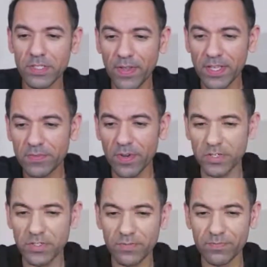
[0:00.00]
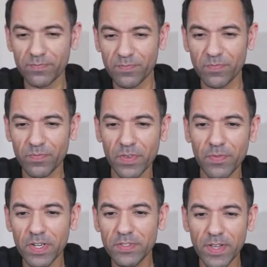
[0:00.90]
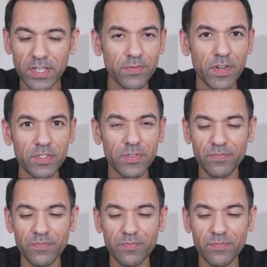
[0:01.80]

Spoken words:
things first. First thing is first.